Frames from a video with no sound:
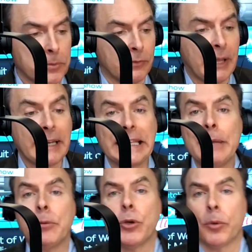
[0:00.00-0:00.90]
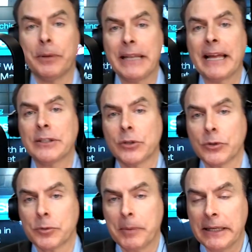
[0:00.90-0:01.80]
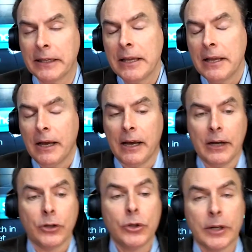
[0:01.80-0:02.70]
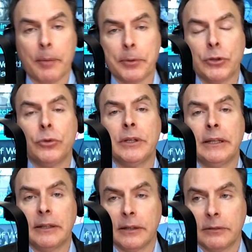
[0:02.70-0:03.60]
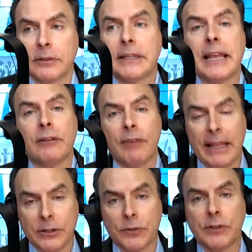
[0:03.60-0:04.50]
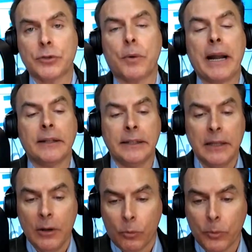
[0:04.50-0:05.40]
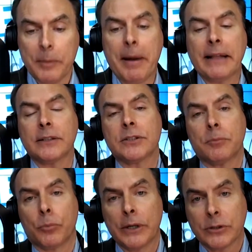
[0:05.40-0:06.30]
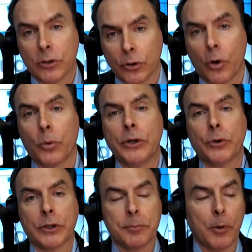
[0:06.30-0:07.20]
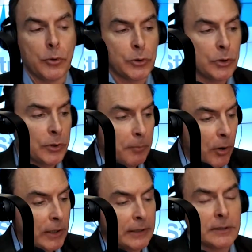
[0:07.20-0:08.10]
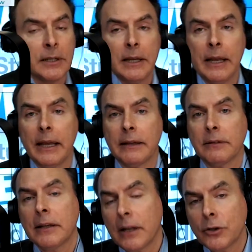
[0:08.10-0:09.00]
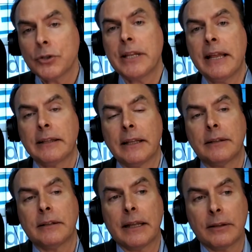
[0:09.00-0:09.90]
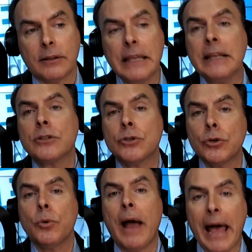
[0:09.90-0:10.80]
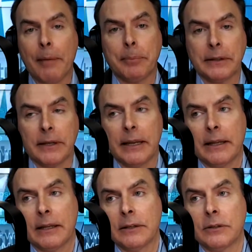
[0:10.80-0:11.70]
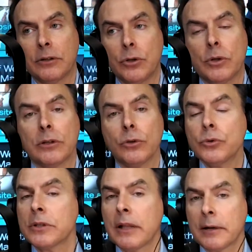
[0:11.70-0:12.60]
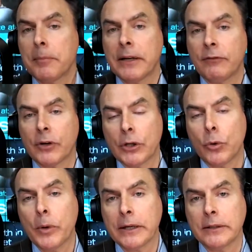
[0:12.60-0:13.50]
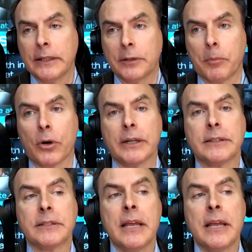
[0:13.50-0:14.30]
of kind of keeping you up at night, so to speak, good opportunity to take advantage of this rally, rebalance some risk, lower your exposure to the markets, and understand that things do happen. And you can lose a lot of money very quickly in the markets.